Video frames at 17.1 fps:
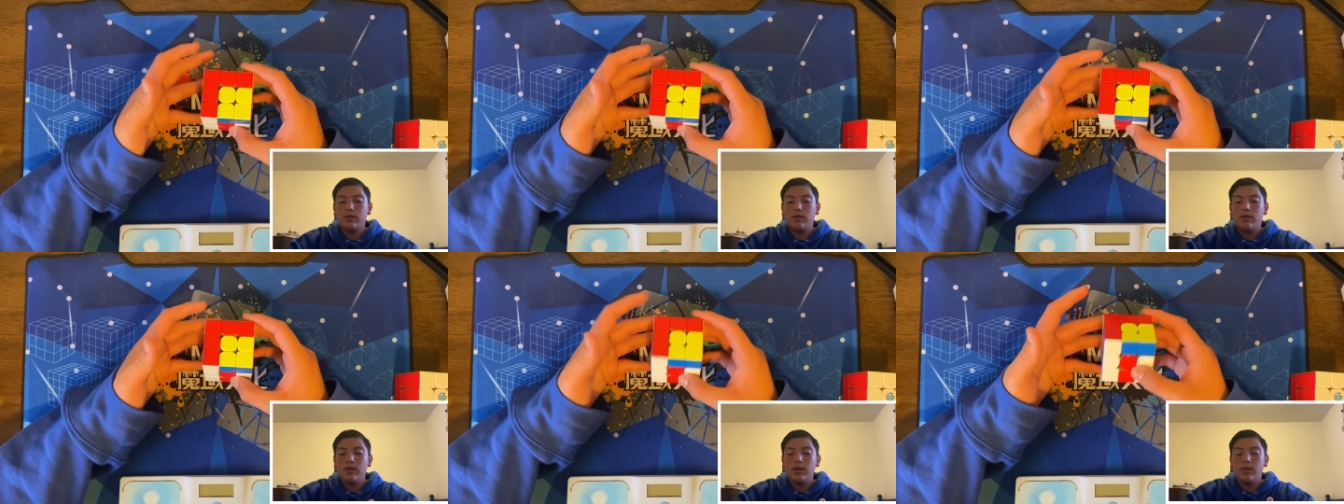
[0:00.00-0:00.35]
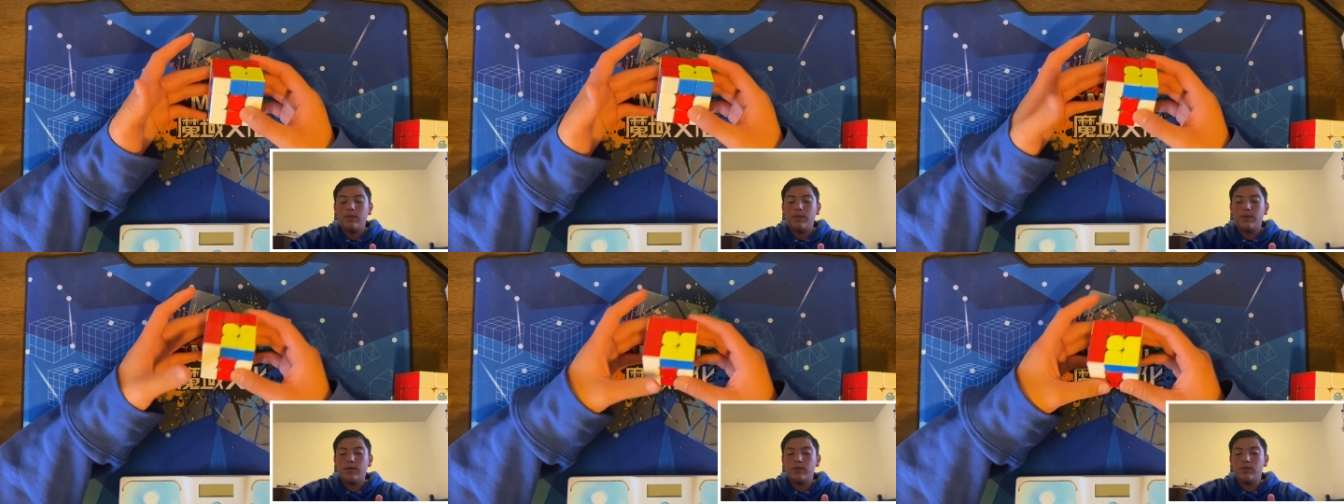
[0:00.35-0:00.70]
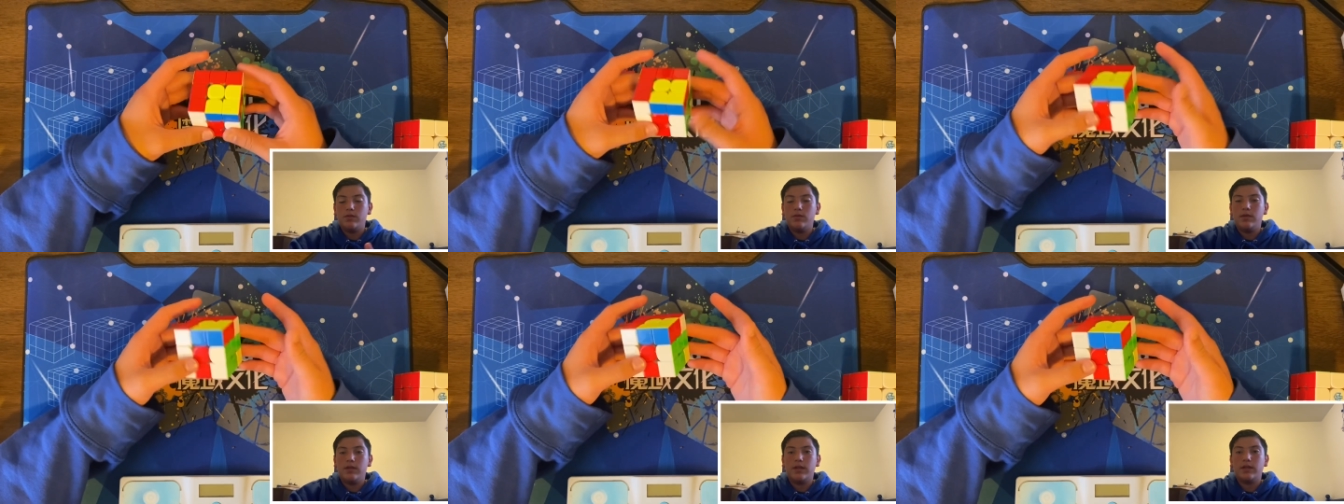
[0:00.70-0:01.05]
when you do a
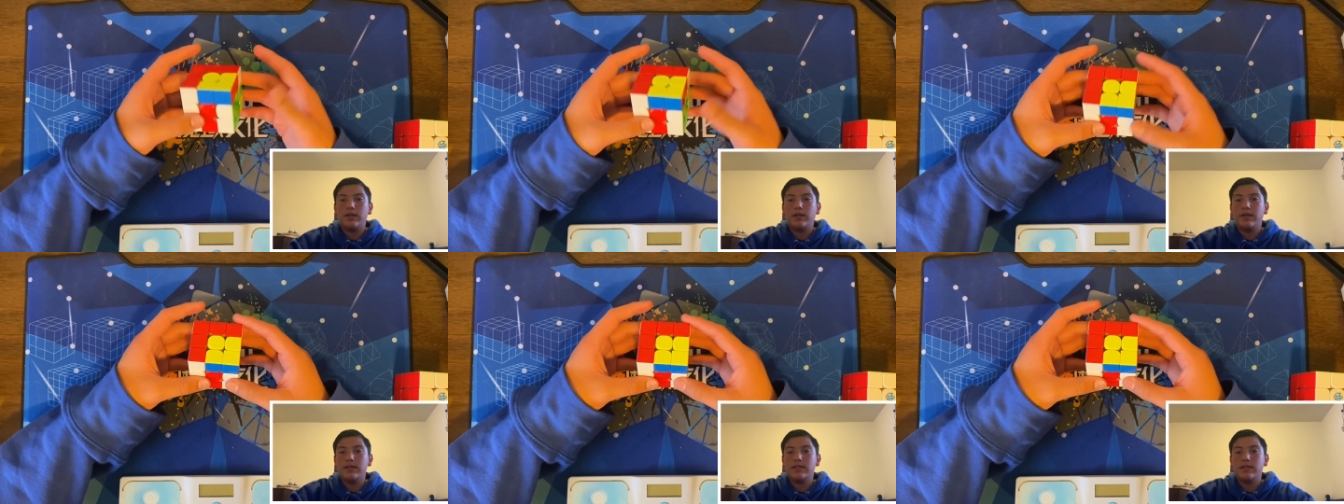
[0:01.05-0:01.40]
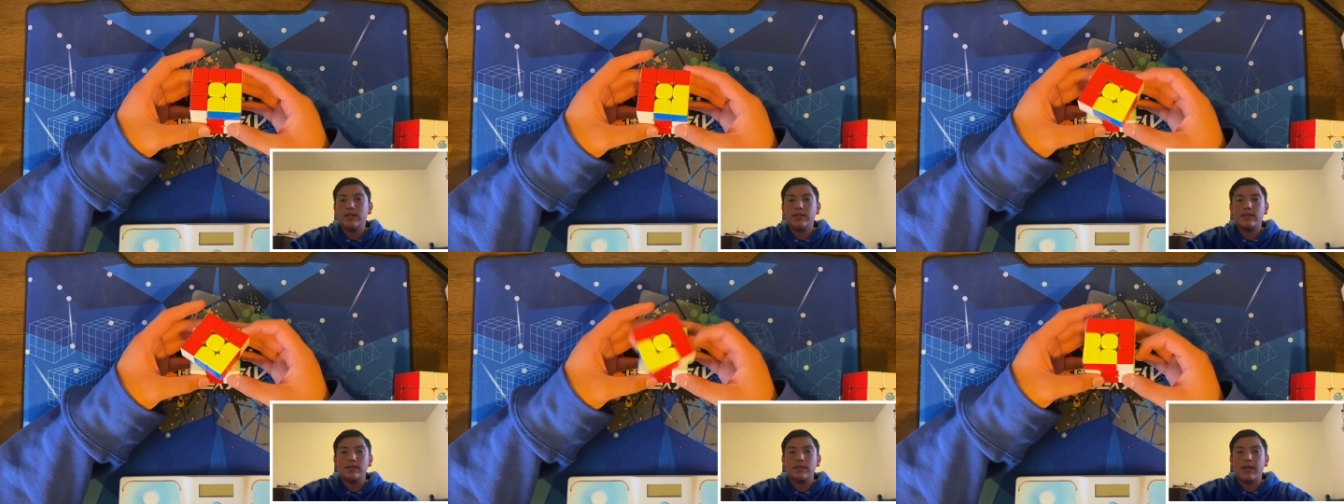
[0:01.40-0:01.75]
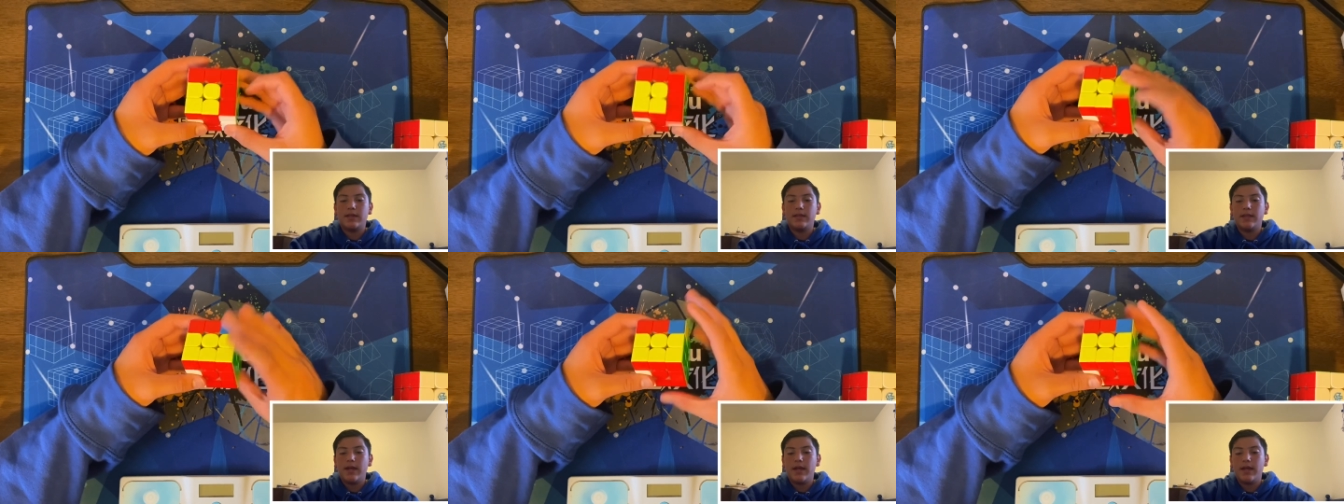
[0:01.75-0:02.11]
Nicholas and it's like
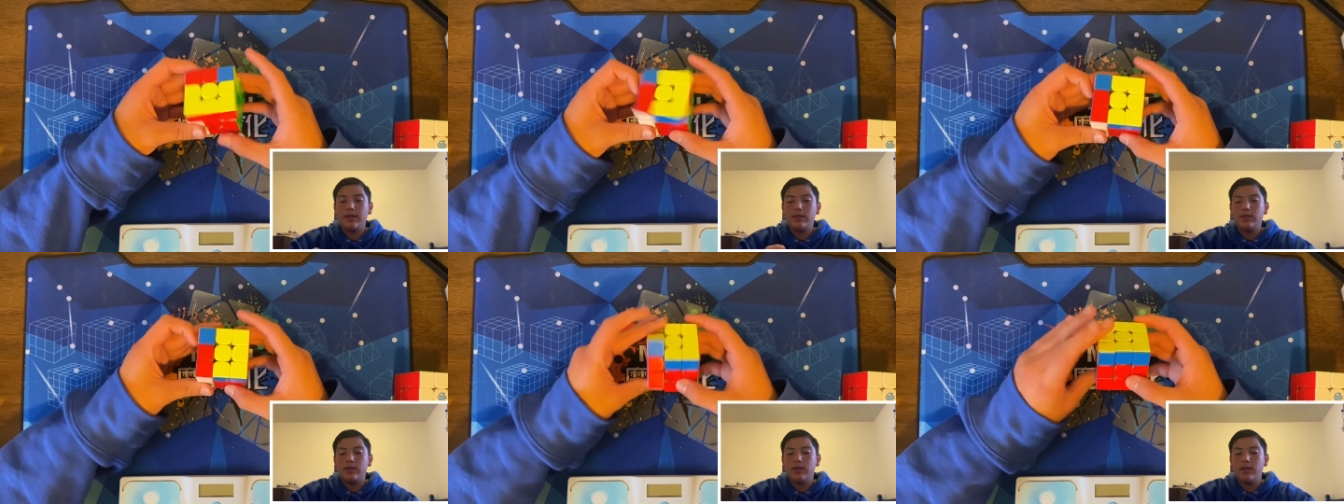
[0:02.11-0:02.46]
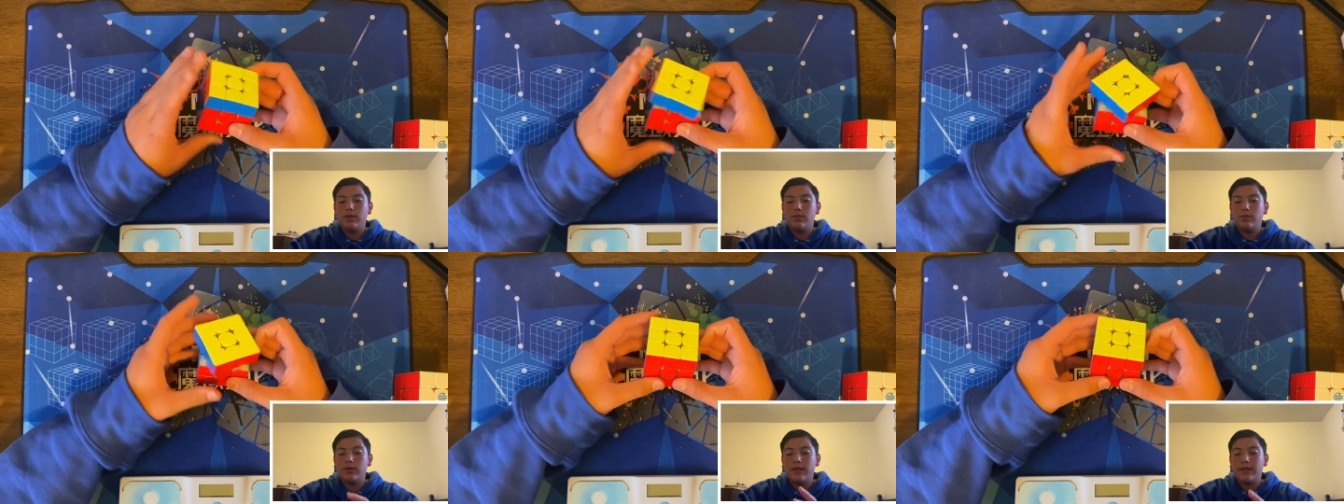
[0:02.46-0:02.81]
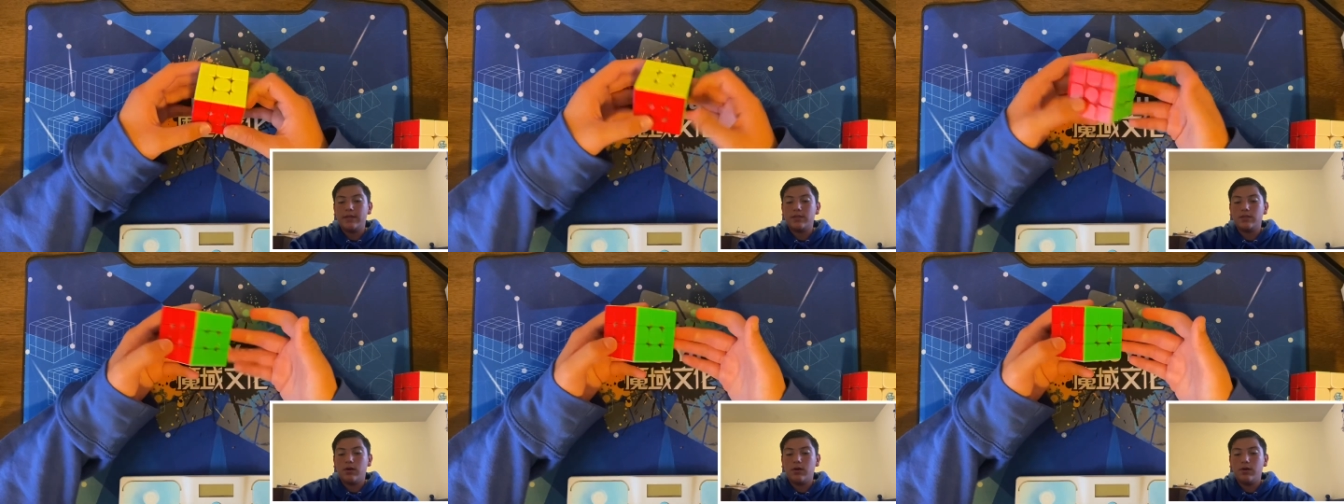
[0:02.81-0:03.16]
that, it will get
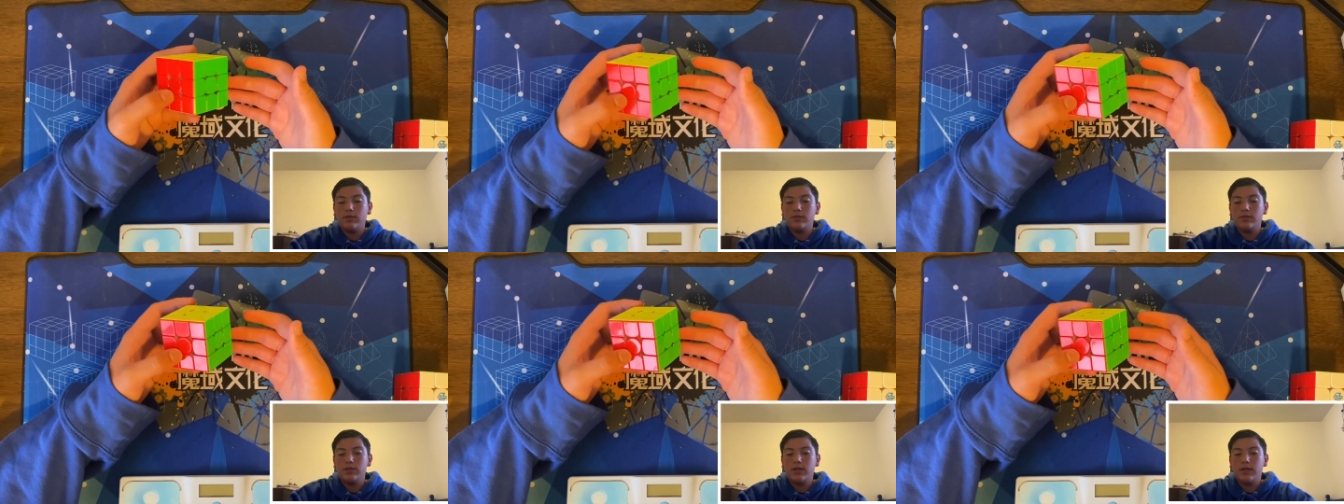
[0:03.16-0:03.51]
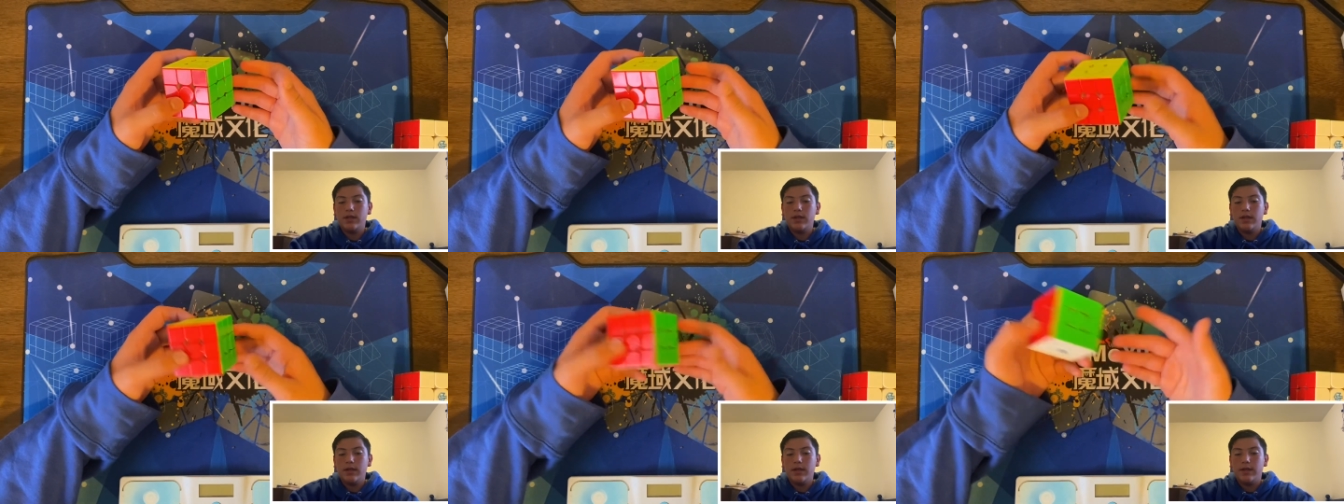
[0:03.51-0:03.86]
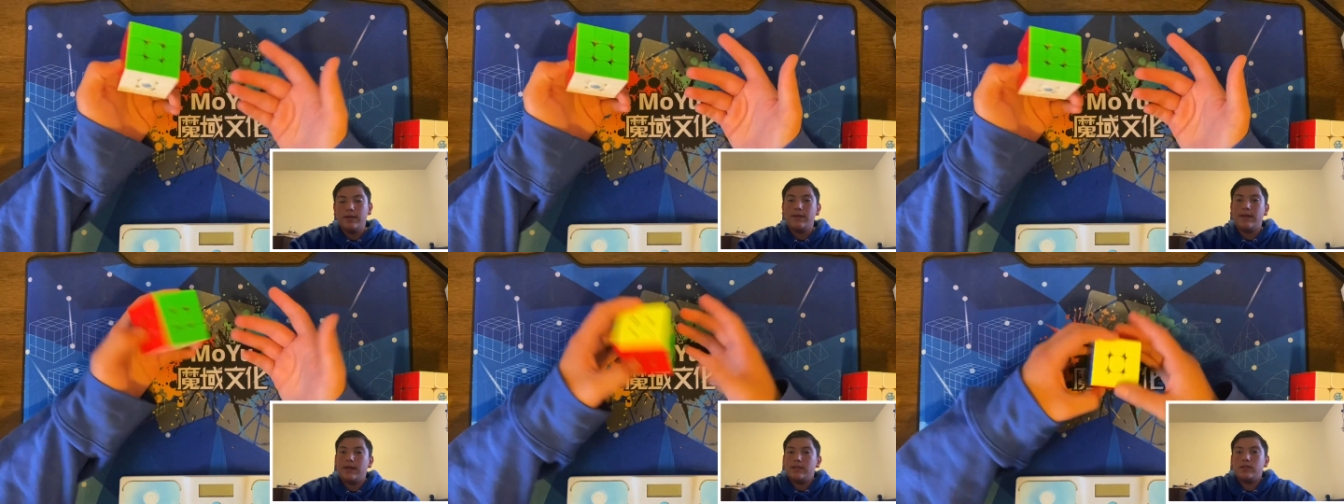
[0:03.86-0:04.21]
solved, and
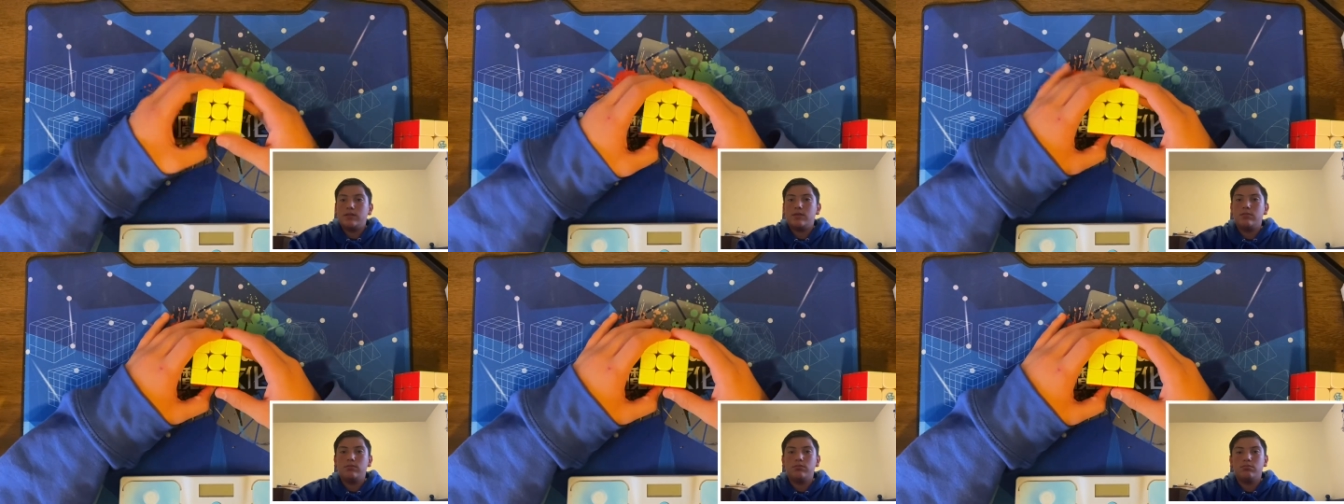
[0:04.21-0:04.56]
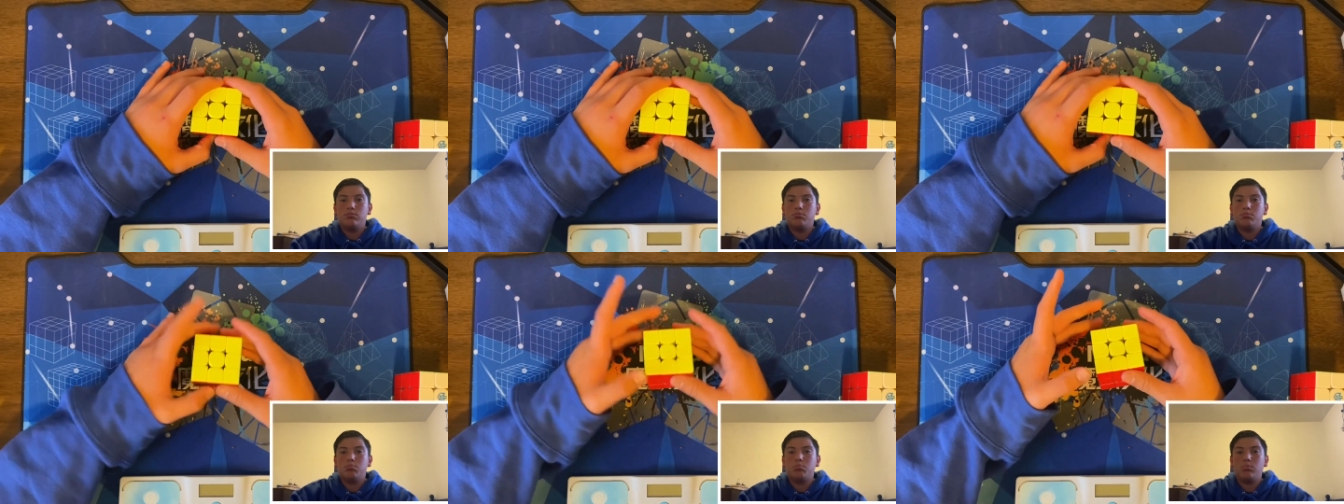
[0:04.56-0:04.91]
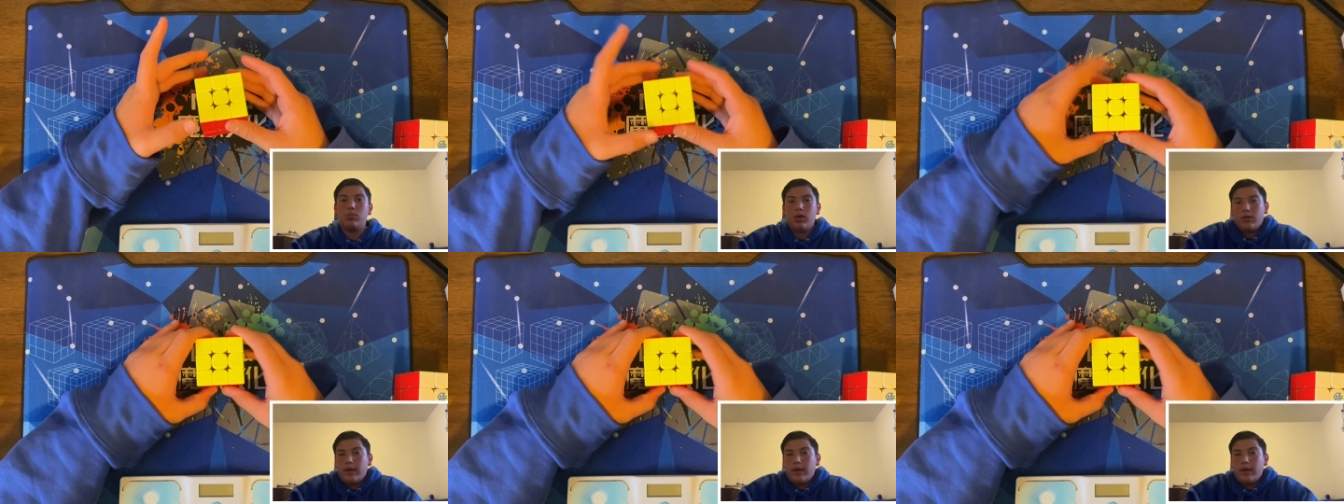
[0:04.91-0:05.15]
that's okay.